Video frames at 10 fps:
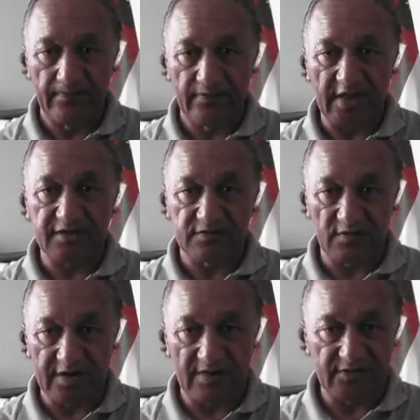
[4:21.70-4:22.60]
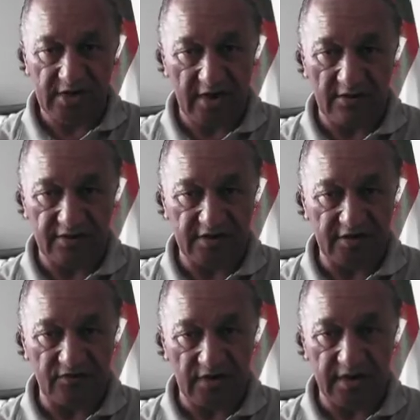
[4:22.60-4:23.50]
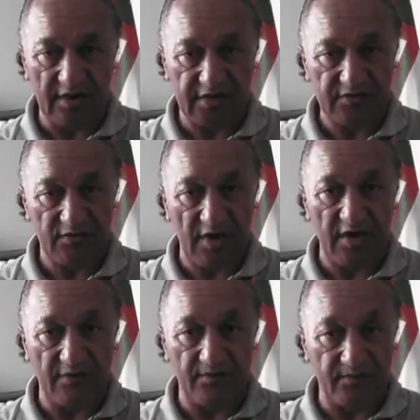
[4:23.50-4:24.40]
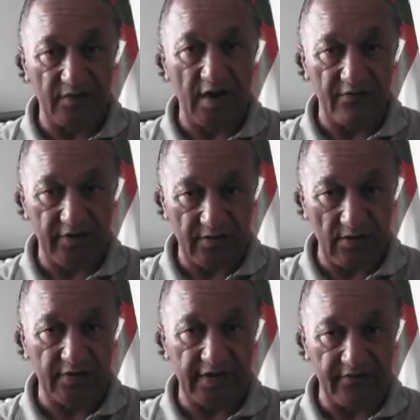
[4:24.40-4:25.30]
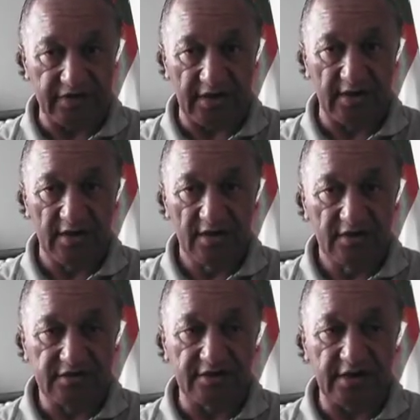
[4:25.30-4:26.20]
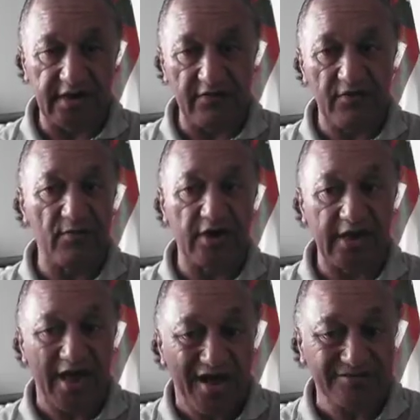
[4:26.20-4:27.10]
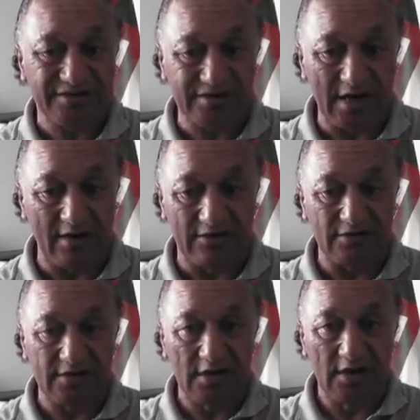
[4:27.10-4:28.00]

That's what I'm saying on this video. That's why I record everything, so that everybody else knows,